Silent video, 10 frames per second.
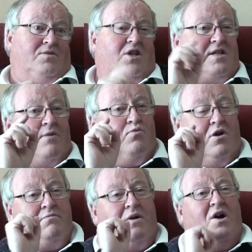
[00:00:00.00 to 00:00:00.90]
Just that
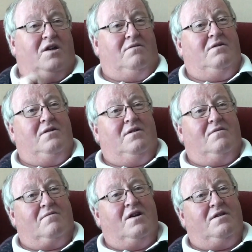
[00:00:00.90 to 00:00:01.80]
one mine,
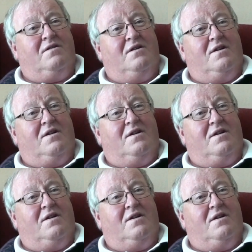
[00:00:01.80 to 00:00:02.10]
right?